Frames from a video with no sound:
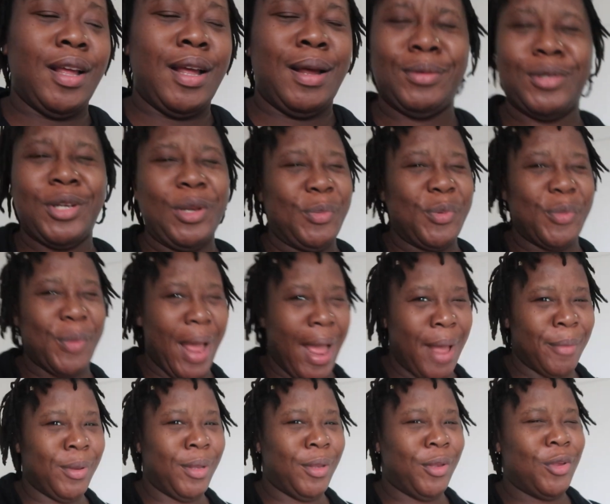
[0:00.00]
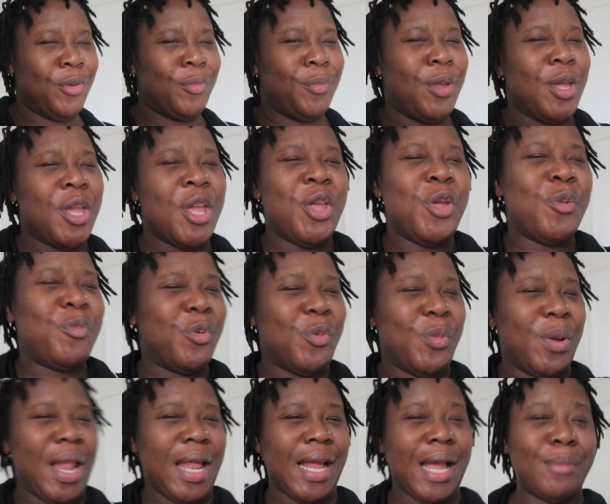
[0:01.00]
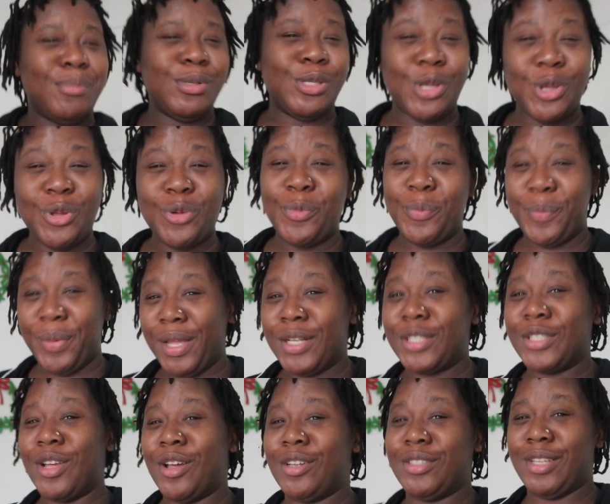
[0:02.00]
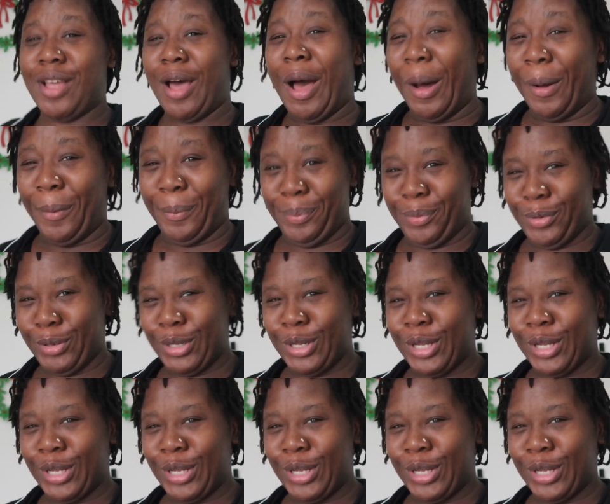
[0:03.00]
I'm sure you people be like, Abby, so you picked us up